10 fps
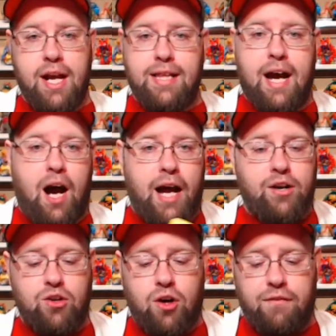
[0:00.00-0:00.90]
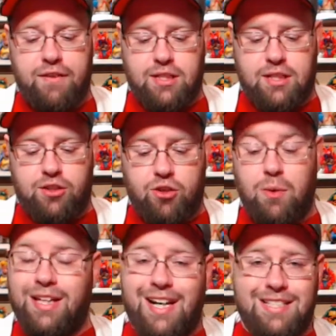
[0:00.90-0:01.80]
Now, I don't know if it's to do
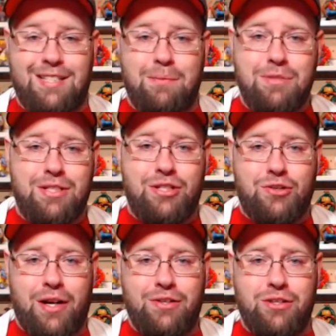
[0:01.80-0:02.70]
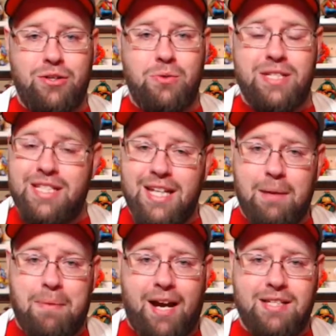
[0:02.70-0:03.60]
with customs, to try to sneak
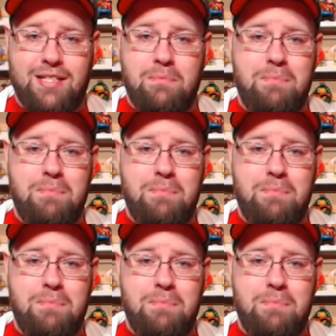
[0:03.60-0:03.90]
it past them,